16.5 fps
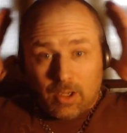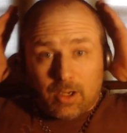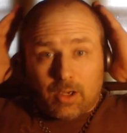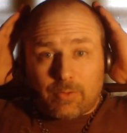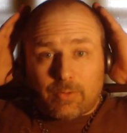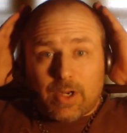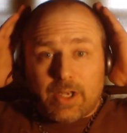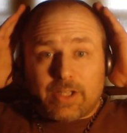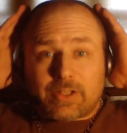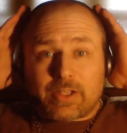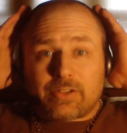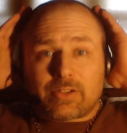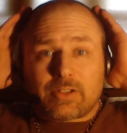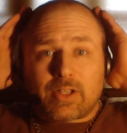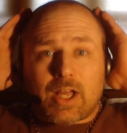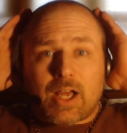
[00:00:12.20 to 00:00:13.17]
All right,
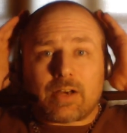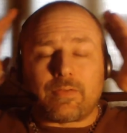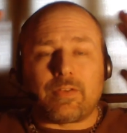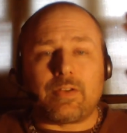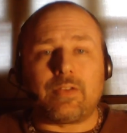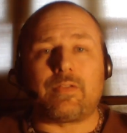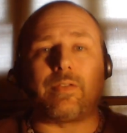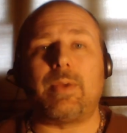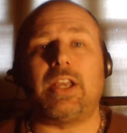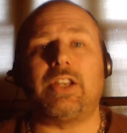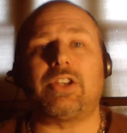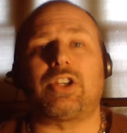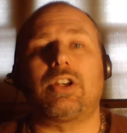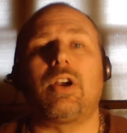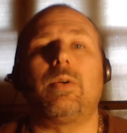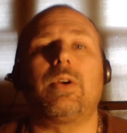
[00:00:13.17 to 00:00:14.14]
there's a lot of
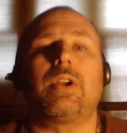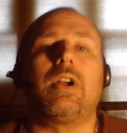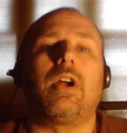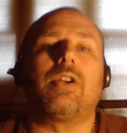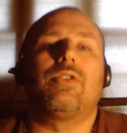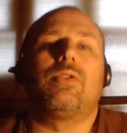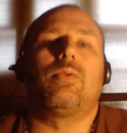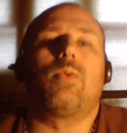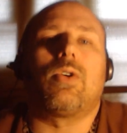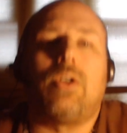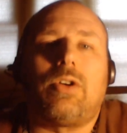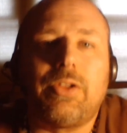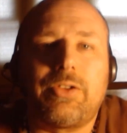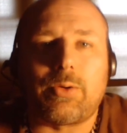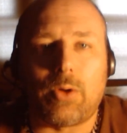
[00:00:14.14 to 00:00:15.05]
information going on in the world,